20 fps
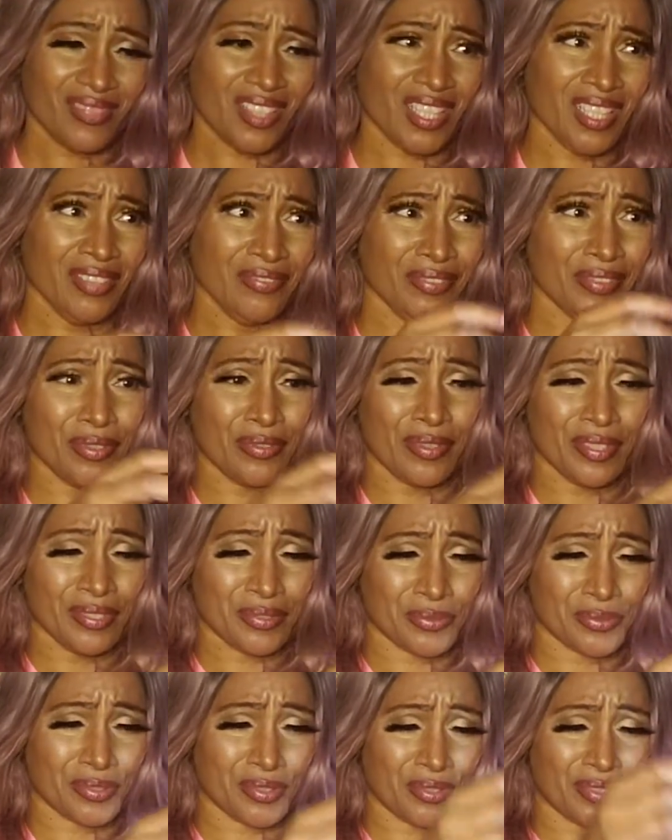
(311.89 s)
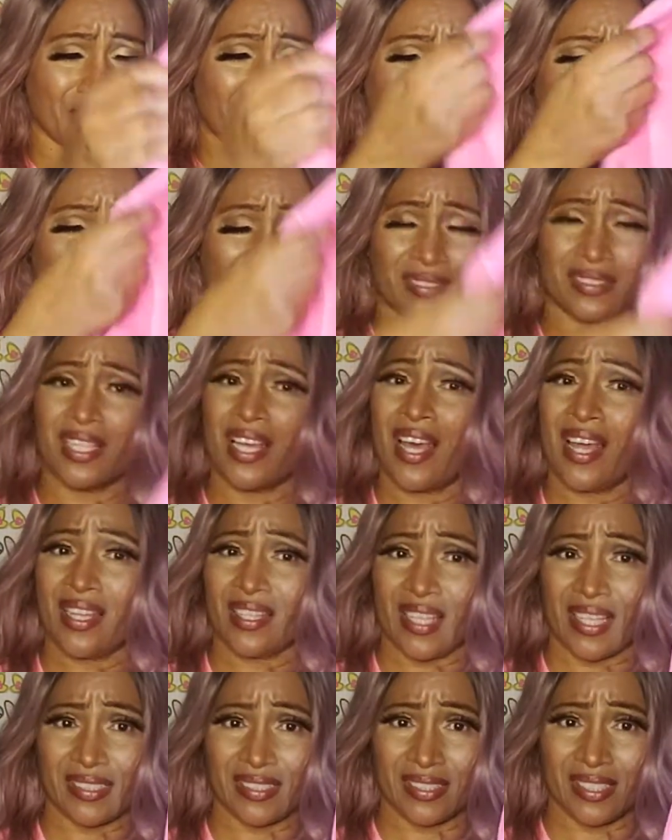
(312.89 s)
Even though this was $30,
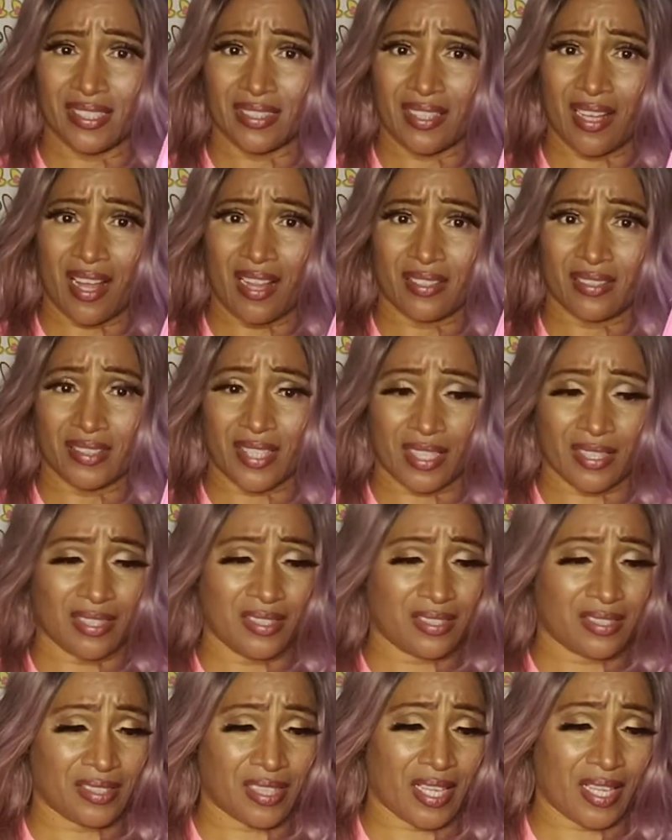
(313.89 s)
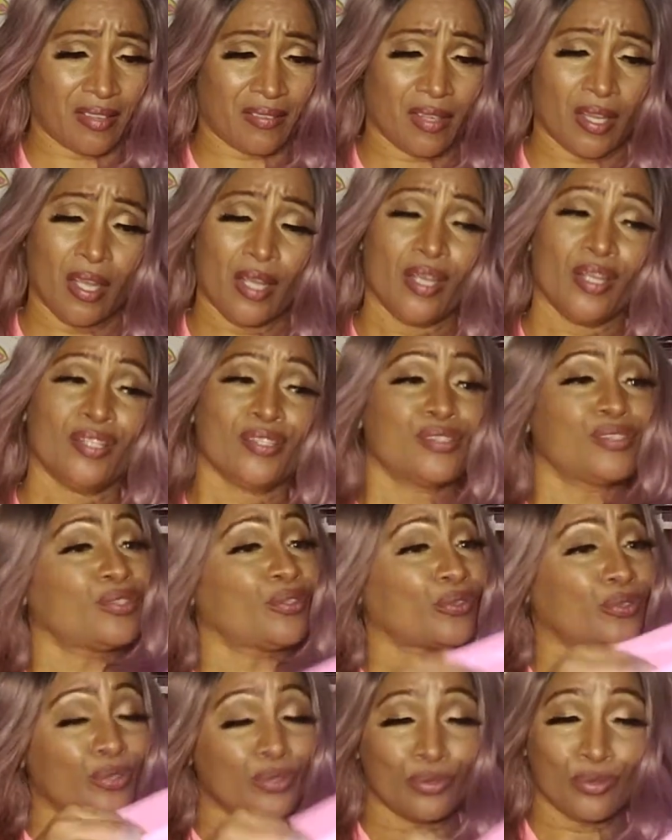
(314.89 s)
that's $10. I could have said, so
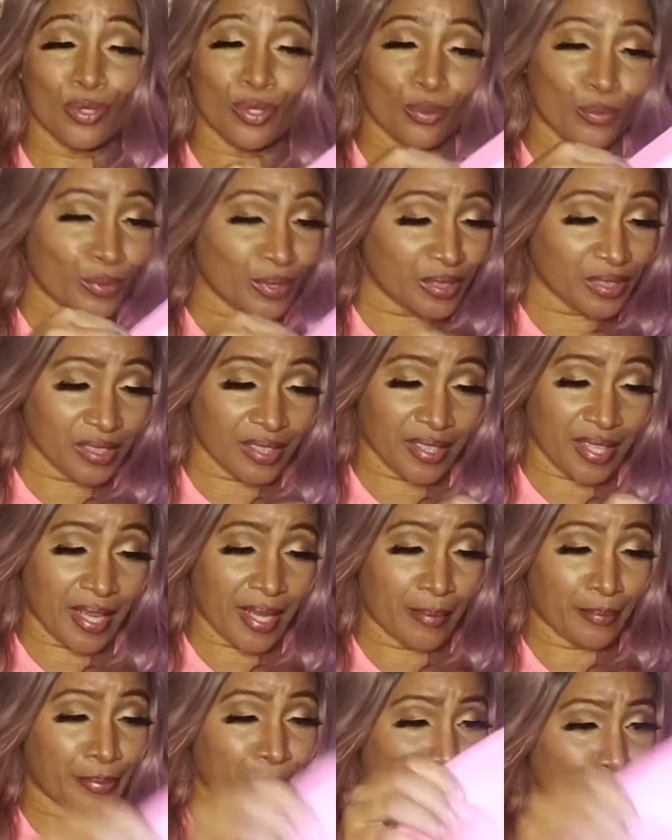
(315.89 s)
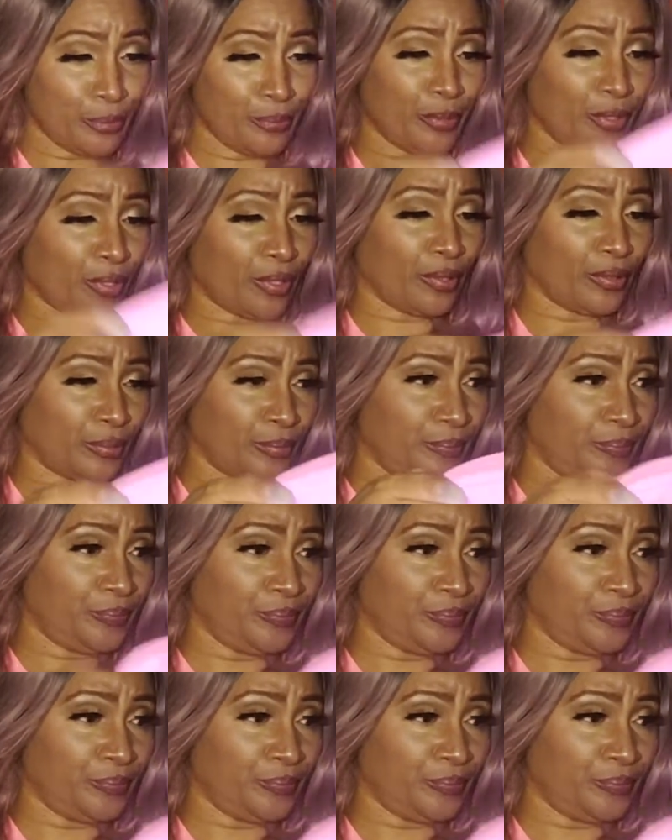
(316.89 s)
you know what's going to happen tomorrow.